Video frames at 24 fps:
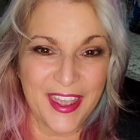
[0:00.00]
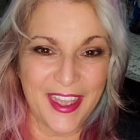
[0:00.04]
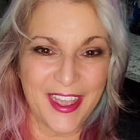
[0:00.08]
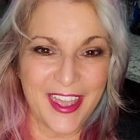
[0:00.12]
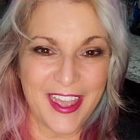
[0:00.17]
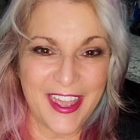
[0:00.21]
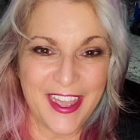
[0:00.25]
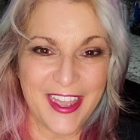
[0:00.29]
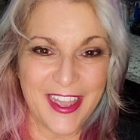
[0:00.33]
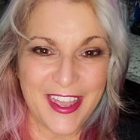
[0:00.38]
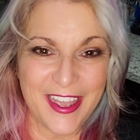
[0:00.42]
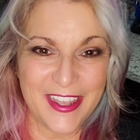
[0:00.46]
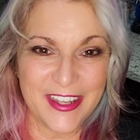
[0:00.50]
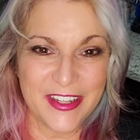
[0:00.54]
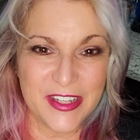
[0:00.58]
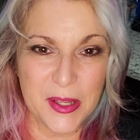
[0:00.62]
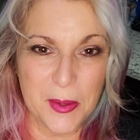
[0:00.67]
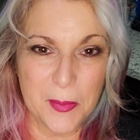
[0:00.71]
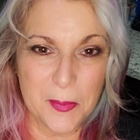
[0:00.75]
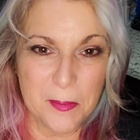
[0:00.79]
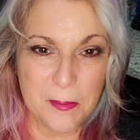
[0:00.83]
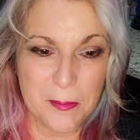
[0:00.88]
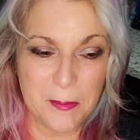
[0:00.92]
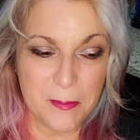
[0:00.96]
and
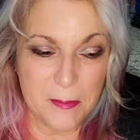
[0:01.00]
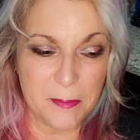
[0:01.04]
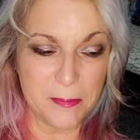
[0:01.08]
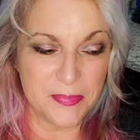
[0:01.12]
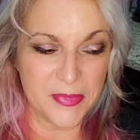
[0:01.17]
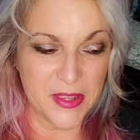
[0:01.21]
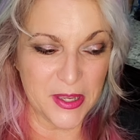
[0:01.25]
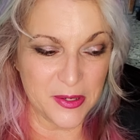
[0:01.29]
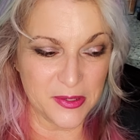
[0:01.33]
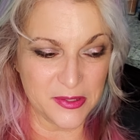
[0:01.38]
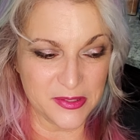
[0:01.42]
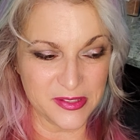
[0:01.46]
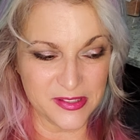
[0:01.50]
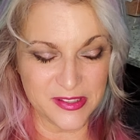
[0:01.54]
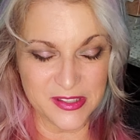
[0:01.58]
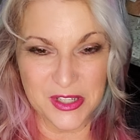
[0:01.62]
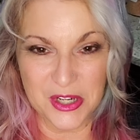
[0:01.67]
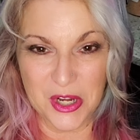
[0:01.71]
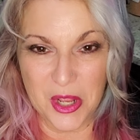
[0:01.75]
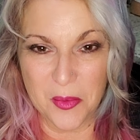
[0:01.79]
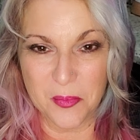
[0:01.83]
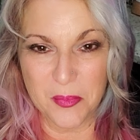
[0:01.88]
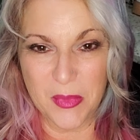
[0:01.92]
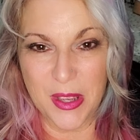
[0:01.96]
mm, there's, you
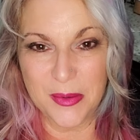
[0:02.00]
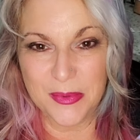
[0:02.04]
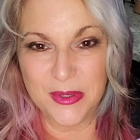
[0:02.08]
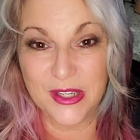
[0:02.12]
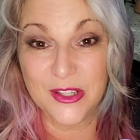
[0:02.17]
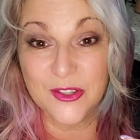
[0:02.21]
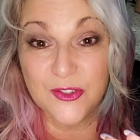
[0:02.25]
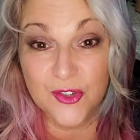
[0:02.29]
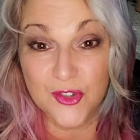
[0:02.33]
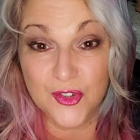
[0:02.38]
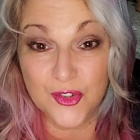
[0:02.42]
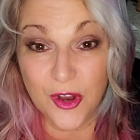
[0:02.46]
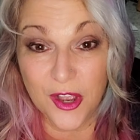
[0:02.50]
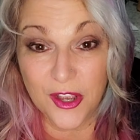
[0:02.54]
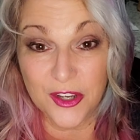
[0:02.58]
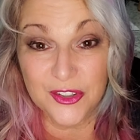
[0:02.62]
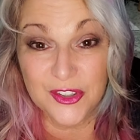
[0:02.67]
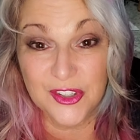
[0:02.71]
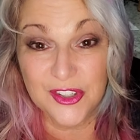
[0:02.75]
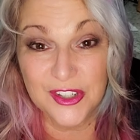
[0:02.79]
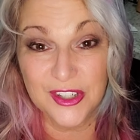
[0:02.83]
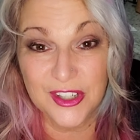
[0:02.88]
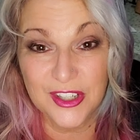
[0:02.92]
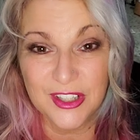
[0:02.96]
know, maybe
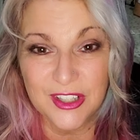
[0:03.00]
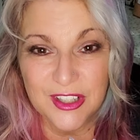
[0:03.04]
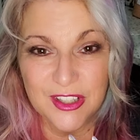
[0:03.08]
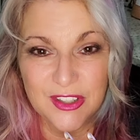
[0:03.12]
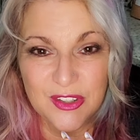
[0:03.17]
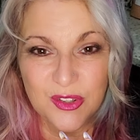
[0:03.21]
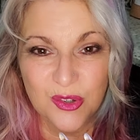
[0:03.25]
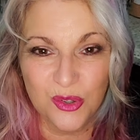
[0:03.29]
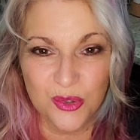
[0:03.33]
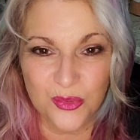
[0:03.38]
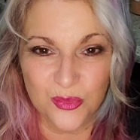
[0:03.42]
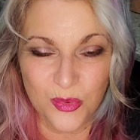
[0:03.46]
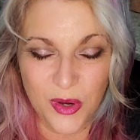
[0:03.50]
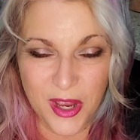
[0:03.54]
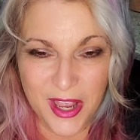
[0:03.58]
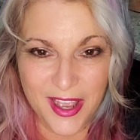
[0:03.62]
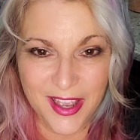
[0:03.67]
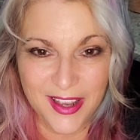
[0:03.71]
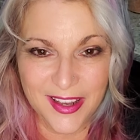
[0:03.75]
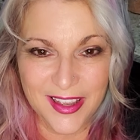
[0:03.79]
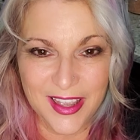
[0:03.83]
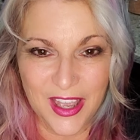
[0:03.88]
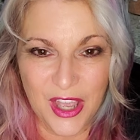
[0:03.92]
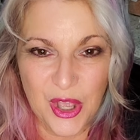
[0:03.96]
construction or
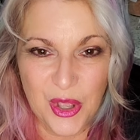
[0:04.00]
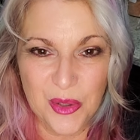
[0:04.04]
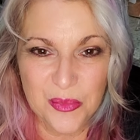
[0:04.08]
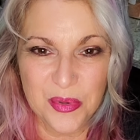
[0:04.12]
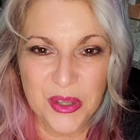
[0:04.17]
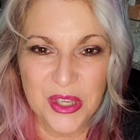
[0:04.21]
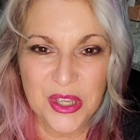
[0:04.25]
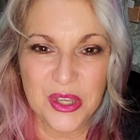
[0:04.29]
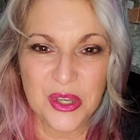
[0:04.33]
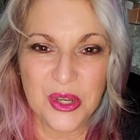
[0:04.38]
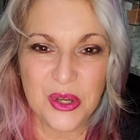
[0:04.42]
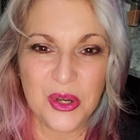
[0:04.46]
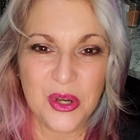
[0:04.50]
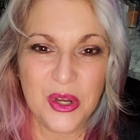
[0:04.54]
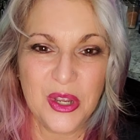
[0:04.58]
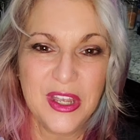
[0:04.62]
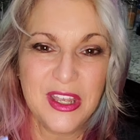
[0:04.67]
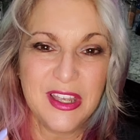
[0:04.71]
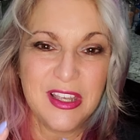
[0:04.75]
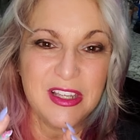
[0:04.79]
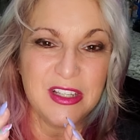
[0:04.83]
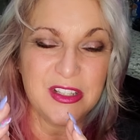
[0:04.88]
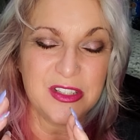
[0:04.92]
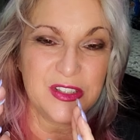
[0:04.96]
wreck up here.
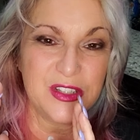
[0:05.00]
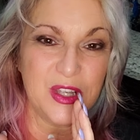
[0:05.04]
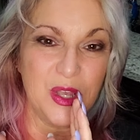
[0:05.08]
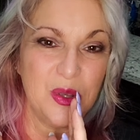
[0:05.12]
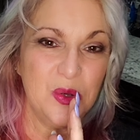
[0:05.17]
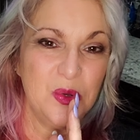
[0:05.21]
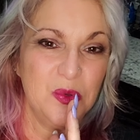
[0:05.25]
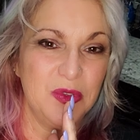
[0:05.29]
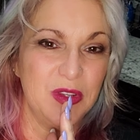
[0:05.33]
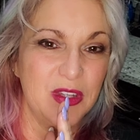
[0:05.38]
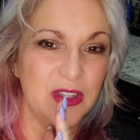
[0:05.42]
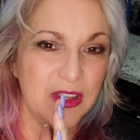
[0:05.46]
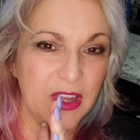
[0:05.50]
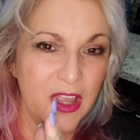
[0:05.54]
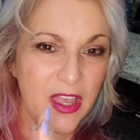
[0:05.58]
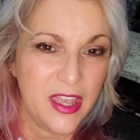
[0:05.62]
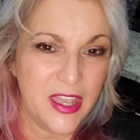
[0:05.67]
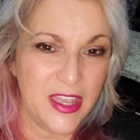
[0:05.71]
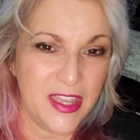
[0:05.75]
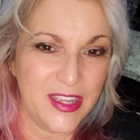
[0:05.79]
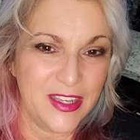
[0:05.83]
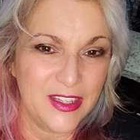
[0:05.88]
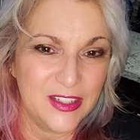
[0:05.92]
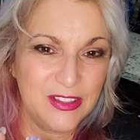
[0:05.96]
So the
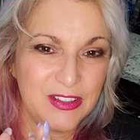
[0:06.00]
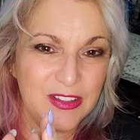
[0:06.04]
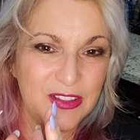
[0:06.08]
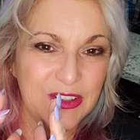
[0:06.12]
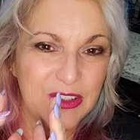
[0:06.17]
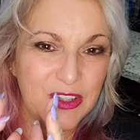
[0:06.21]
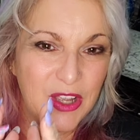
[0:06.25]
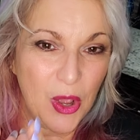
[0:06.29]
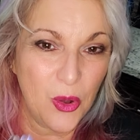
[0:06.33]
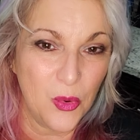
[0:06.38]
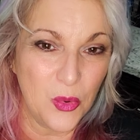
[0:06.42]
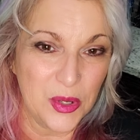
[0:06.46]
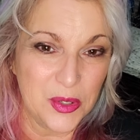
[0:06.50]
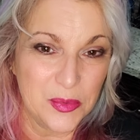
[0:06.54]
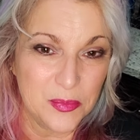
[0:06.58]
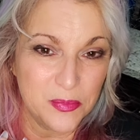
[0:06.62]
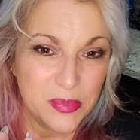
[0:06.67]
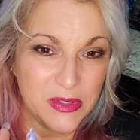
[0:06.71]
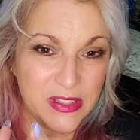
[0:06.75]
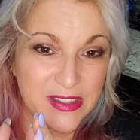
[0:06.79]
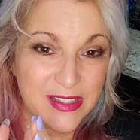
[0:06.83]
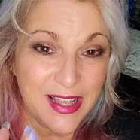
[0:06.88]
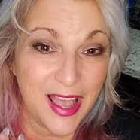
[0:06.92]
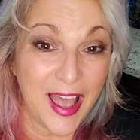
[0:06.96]
lane going
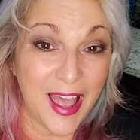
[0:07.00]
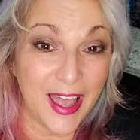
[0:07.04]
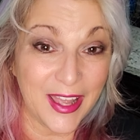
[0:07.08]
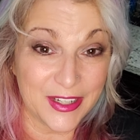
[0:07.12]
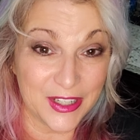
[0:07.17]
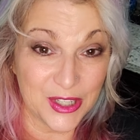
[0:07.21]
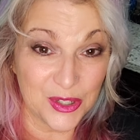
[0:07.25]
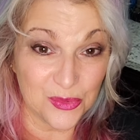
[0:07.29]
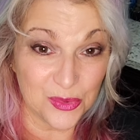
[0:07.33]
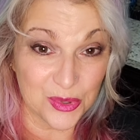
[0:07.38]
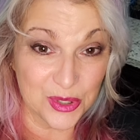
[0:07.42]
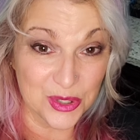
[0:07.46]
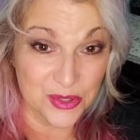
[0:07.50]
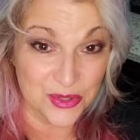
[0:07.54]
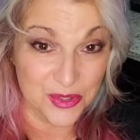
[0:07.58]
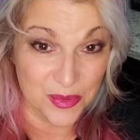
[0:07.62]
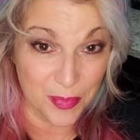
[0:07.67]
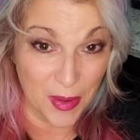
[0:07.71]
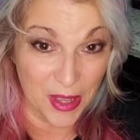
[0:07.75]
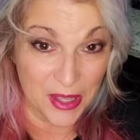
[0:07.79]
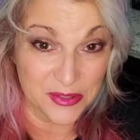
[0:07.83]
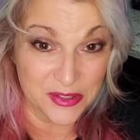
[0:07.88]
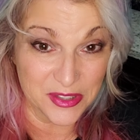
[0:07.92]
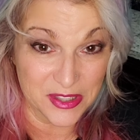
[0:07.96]
beside it where you're
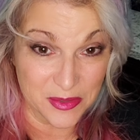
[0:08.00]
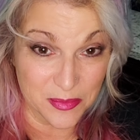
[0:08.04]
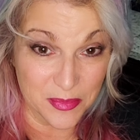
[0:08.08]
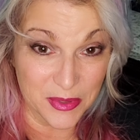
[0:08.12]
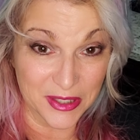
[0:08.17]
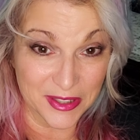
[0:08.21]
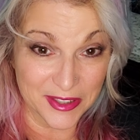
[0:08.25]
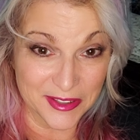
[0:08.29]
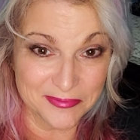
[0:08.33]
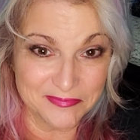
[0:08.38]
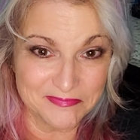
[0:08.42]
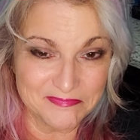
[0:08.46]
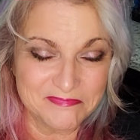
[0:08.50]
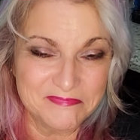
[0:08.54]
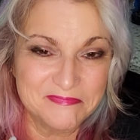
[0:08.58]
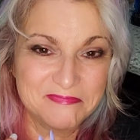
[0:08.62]
supposed to be